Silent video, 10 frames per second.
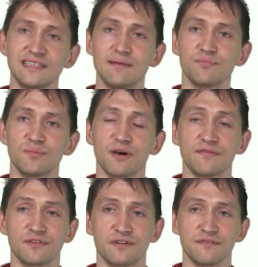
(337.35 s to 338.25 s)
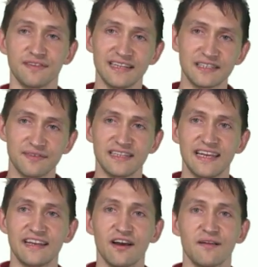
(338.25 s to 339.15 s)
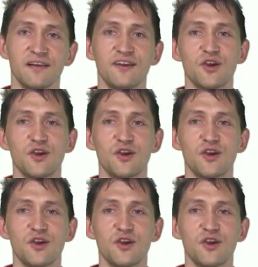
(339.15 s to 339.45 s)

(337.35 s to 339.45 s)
input buffer, fill it with data,